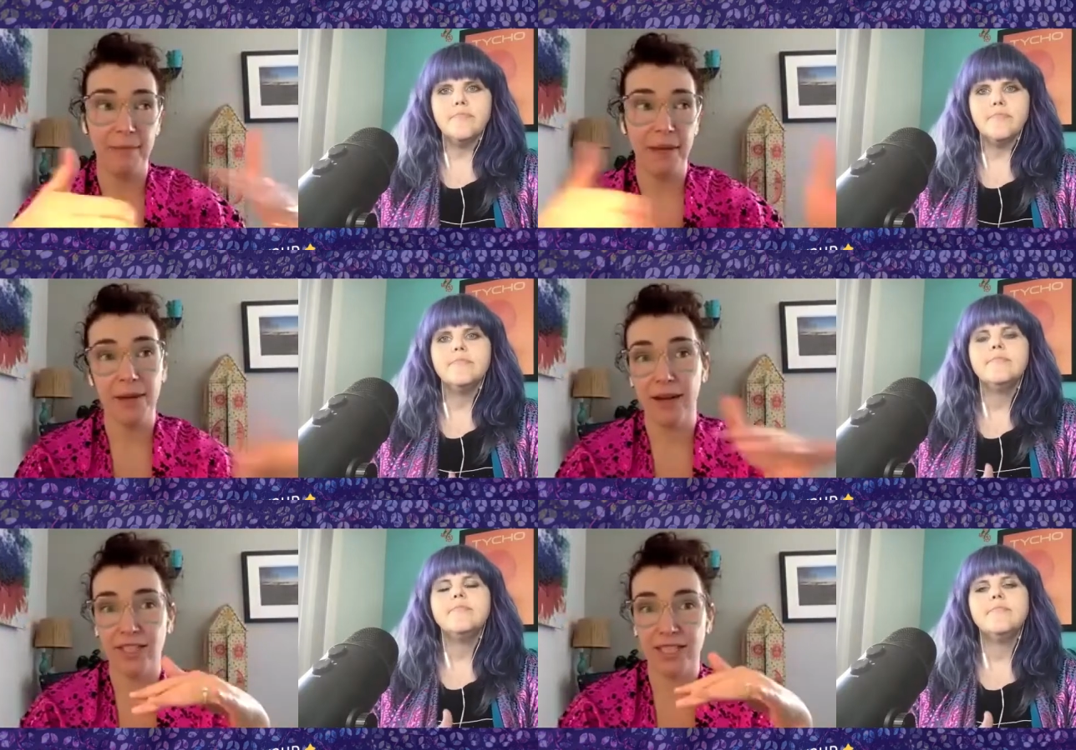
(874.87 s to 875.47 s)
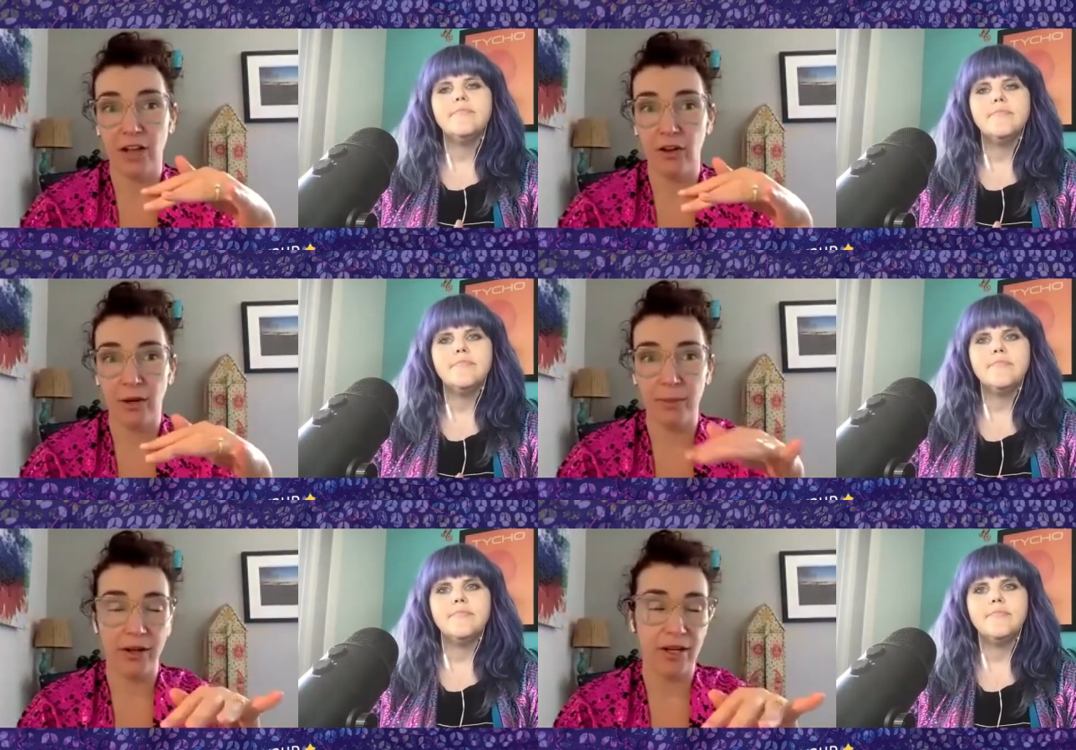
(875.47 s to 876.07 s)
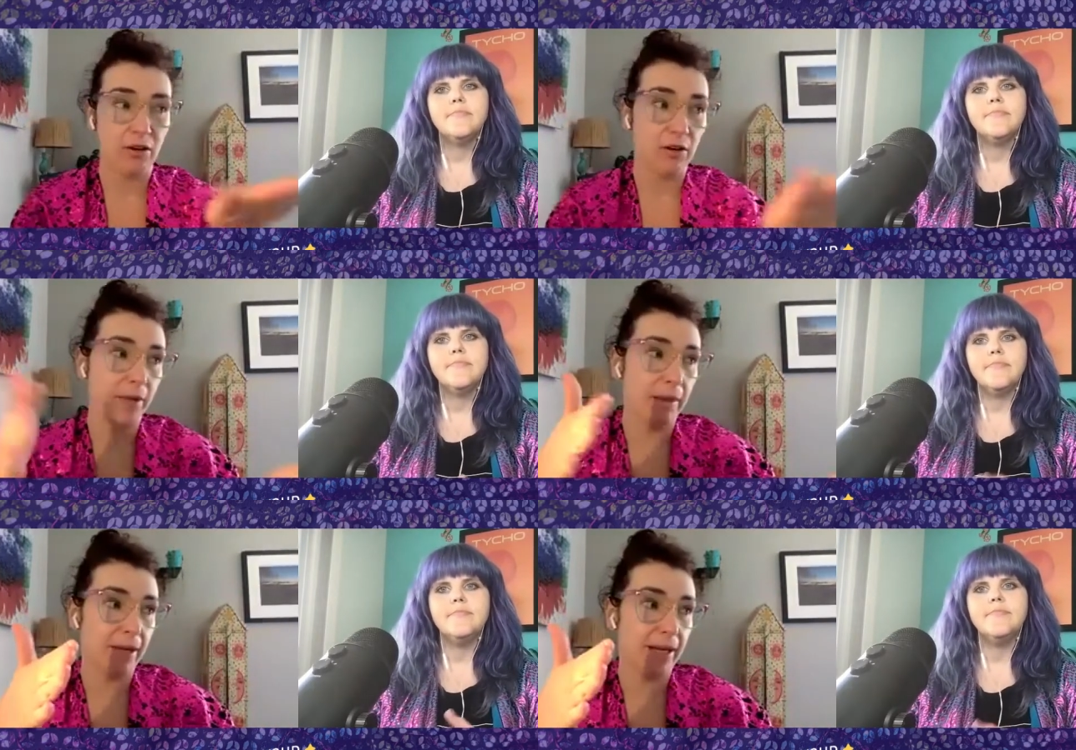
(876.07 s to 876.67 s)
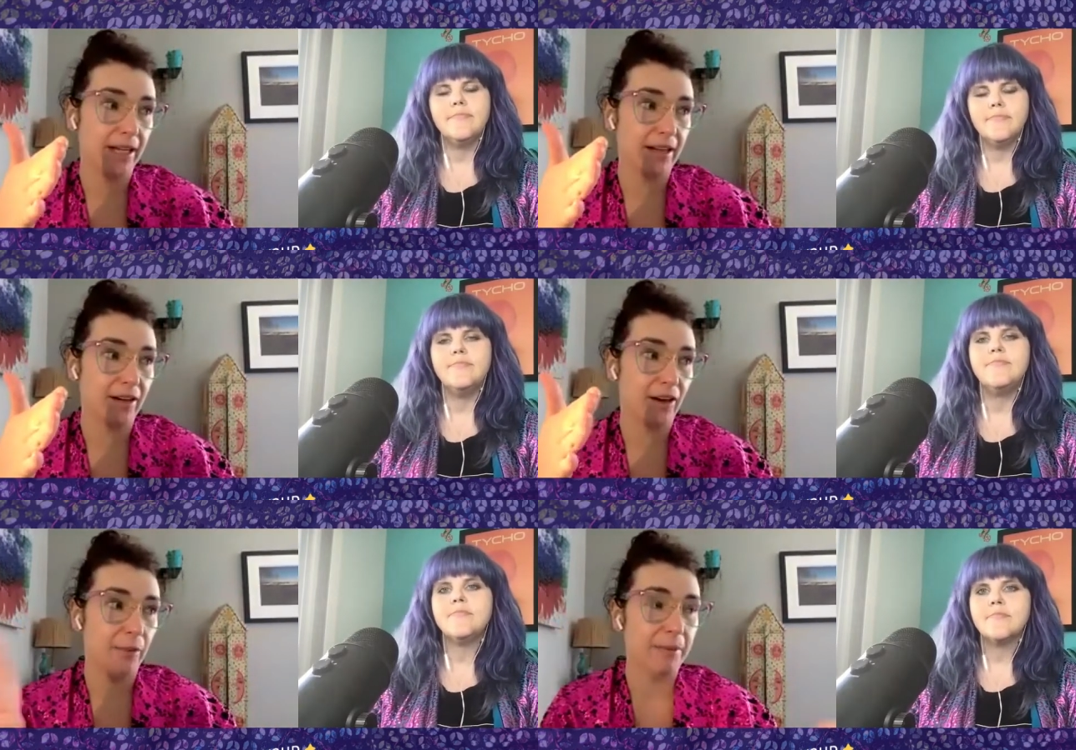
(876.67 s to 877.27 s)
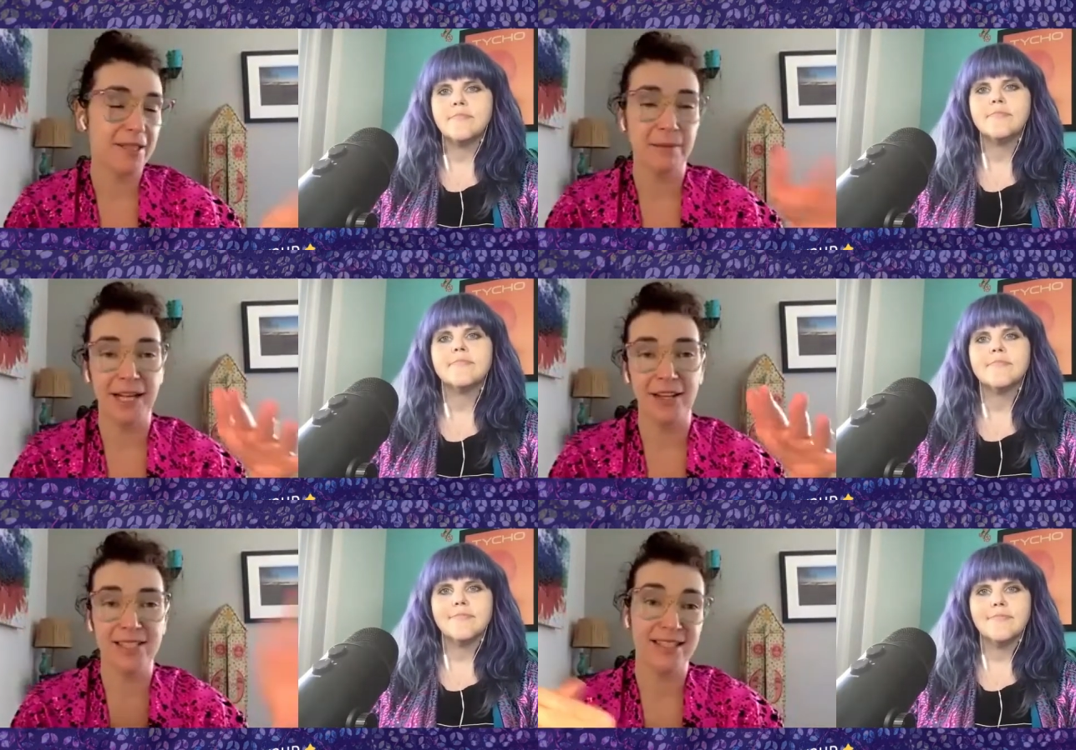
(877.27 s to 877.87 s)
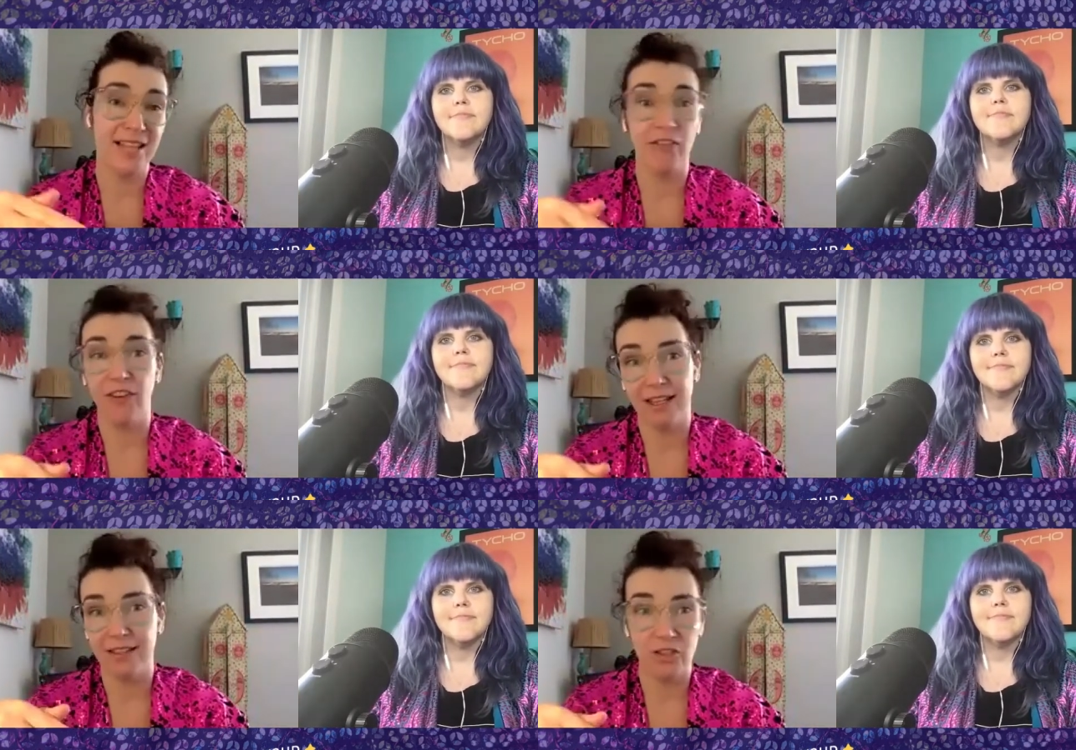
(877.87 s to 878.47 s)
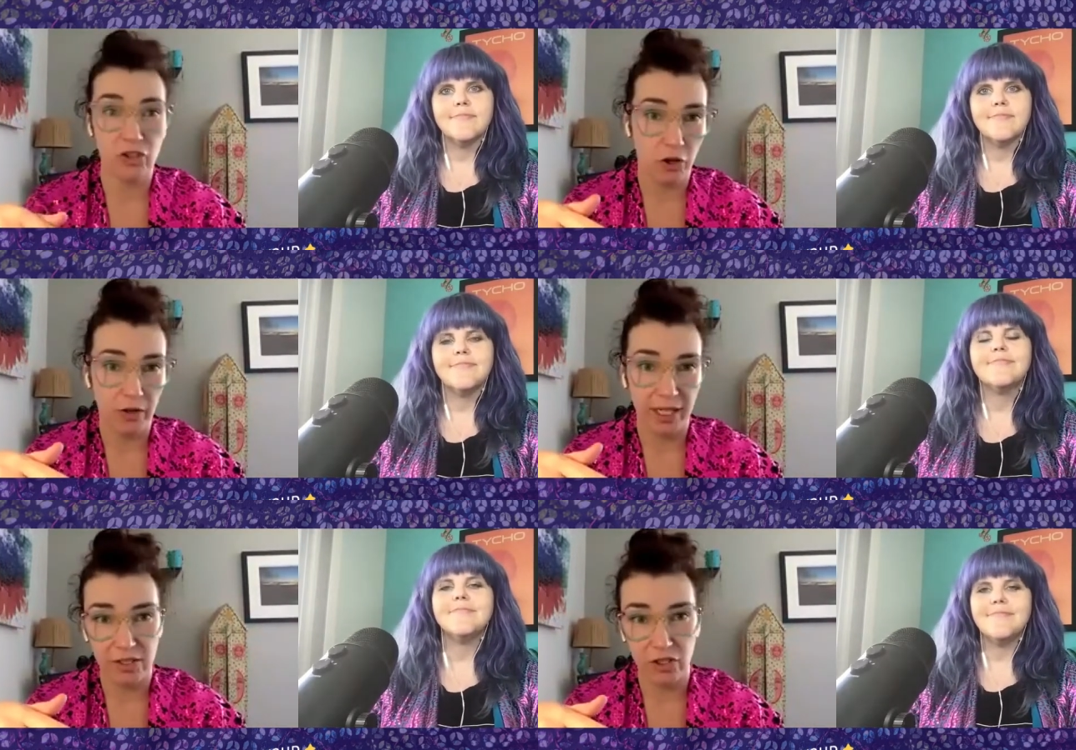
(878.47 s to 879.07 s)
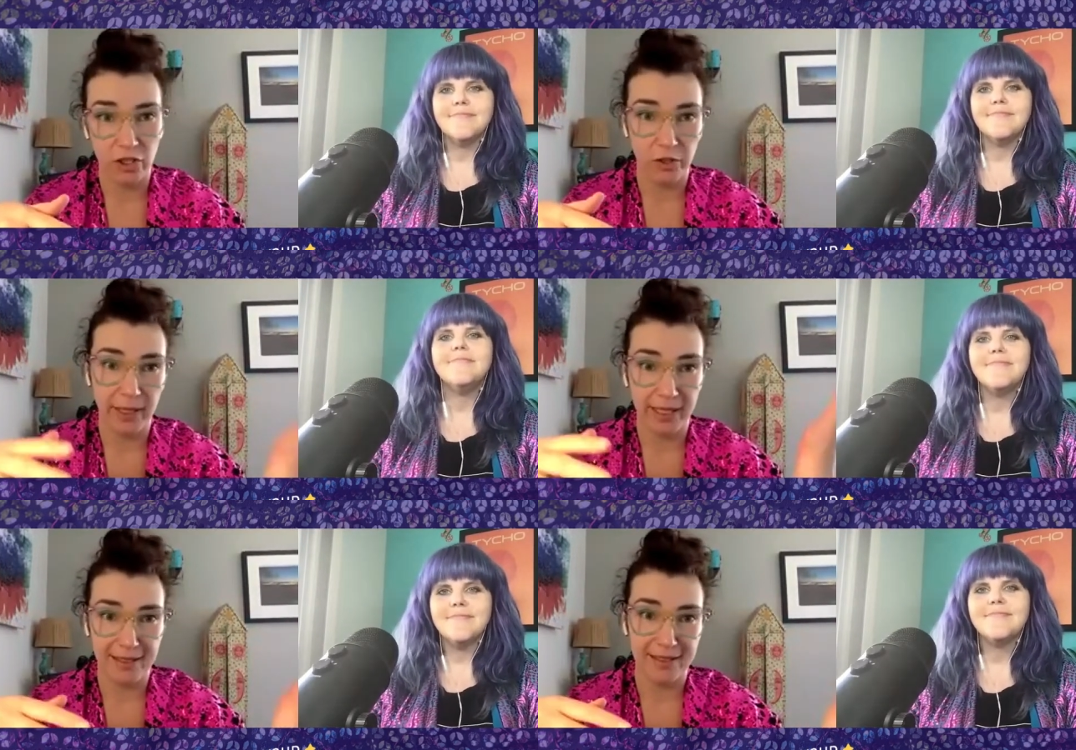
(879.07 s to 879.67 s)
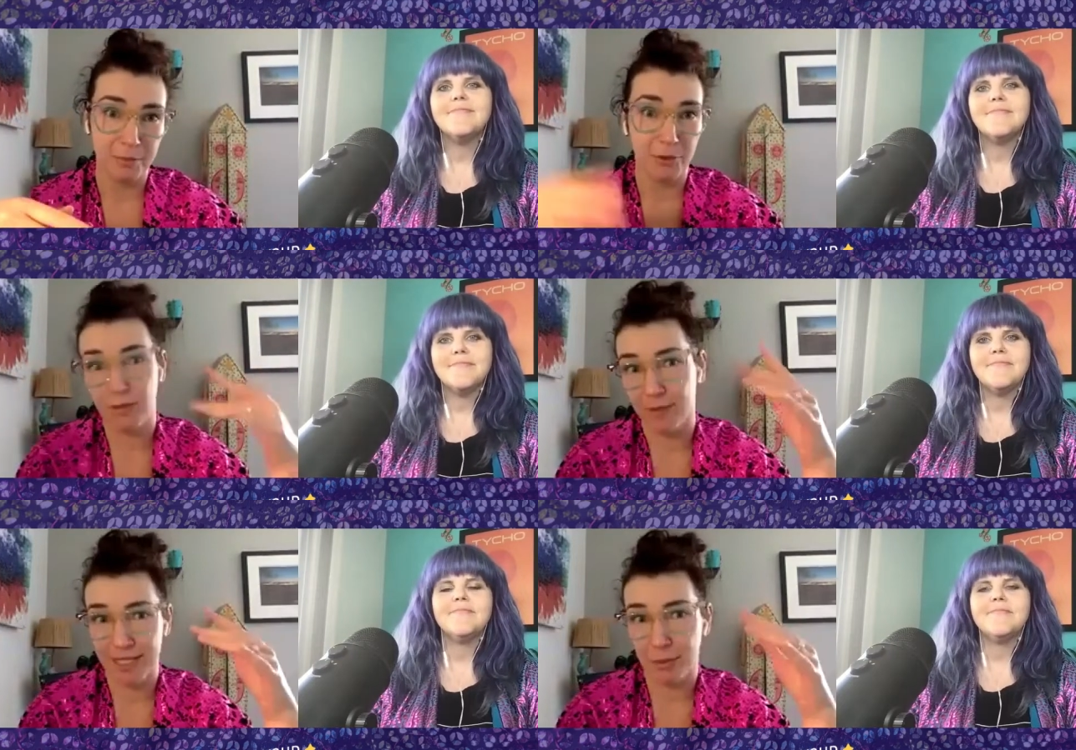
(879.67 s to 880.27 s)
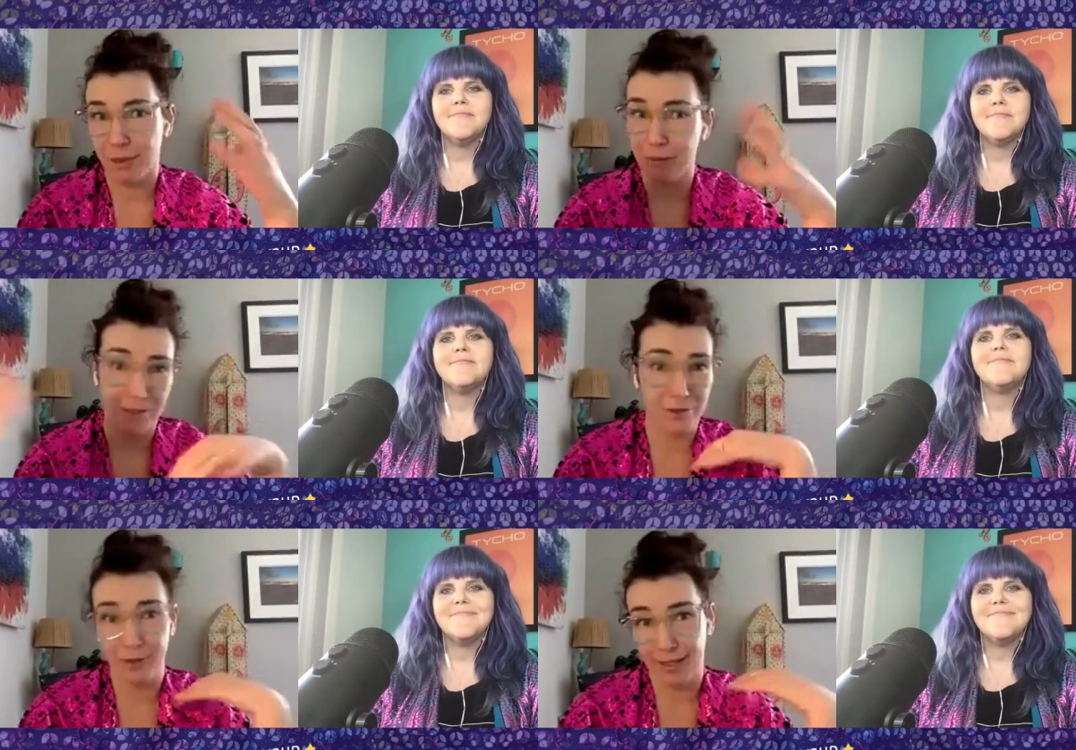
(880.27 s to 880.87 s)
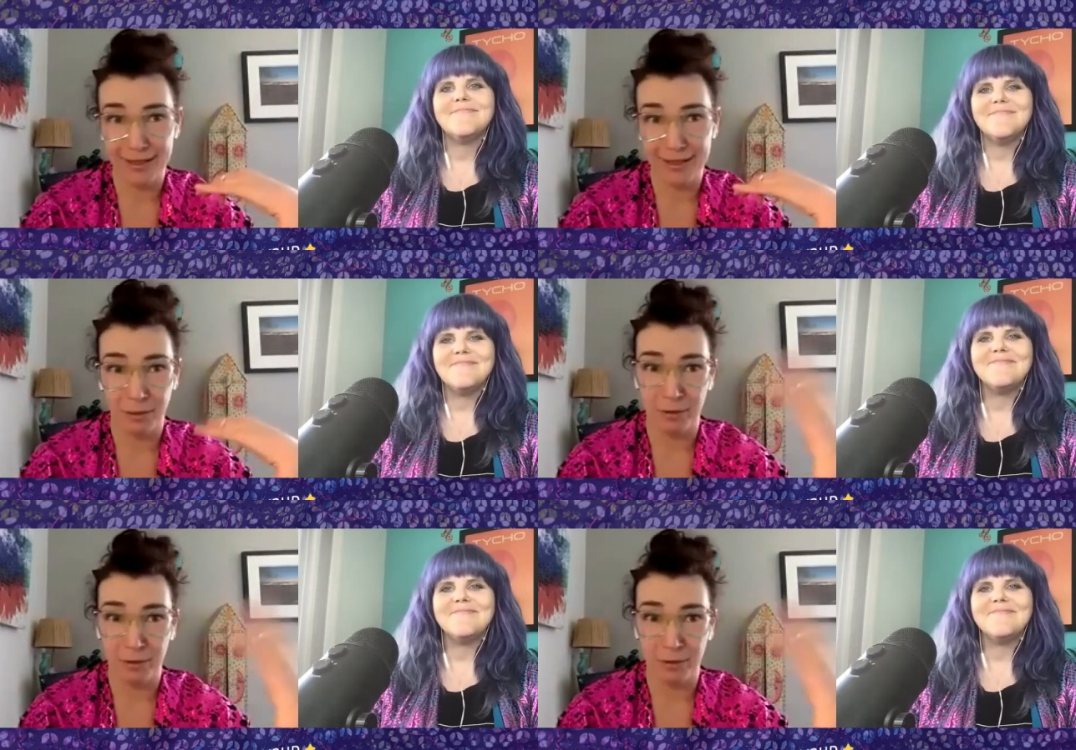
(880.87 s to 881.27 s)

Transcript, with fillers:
Speaker 1: maybe i have to tell her about it or maybe you know maybe somebody else sees how funny this joke is too because it's supposed to be this word but it's really this word